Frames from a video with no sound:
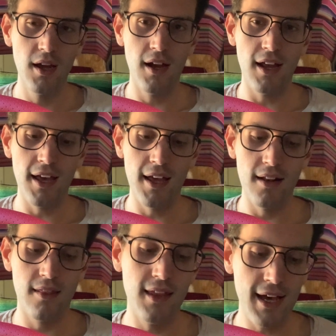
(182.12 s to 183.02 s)

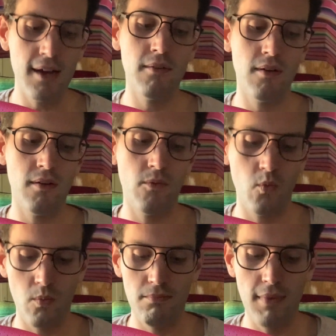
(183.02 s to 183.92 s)
and that
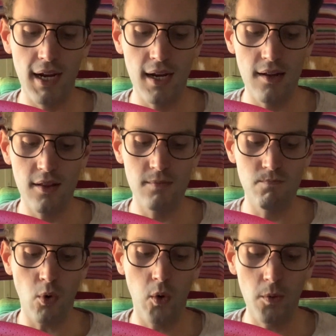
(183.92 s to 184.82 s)
made the
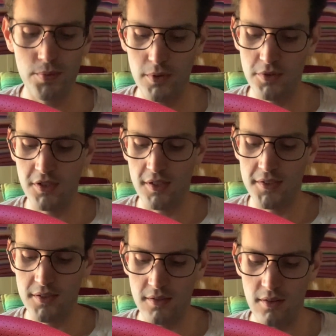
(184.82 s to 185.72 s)
whole
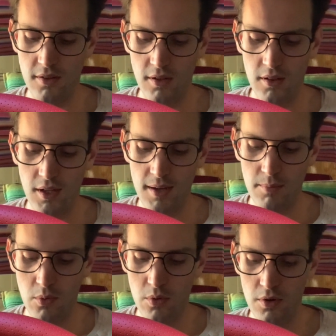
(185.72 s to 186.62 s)
process a lot
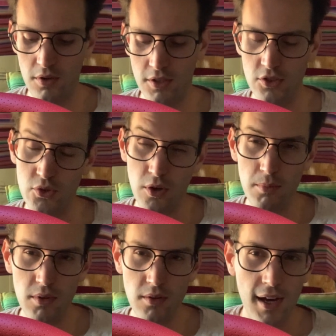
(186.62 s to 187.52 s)
more
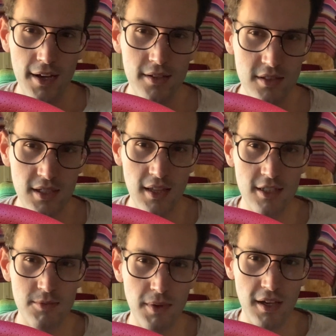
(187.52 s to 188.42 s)
enjoyable. I could see
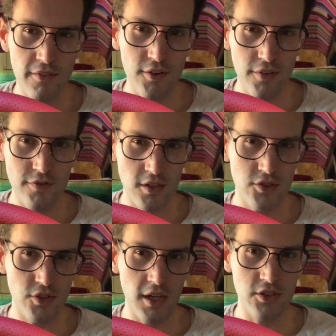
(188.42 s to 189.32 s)
this being a very
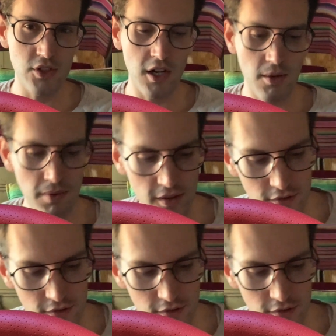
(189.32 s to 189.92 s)
frustrating job if